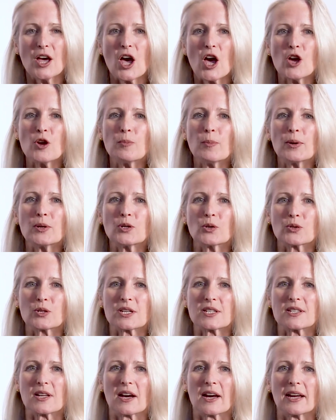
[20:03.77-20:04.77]
open your
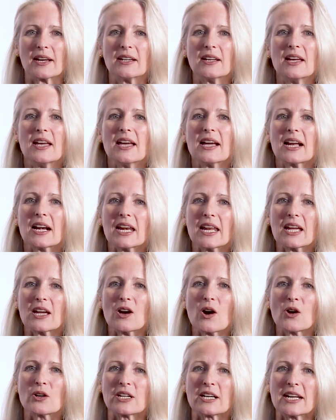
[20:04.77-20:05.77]
design, click
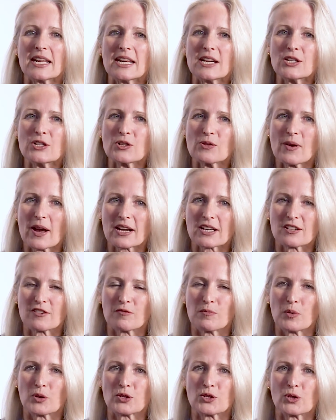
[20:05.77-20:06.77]
on an interactive
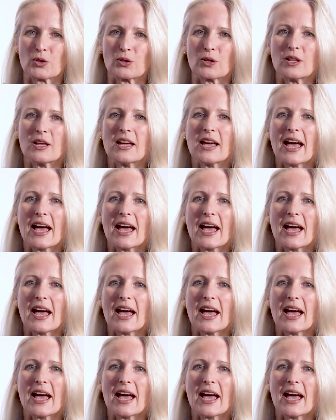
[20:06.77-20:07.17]
module,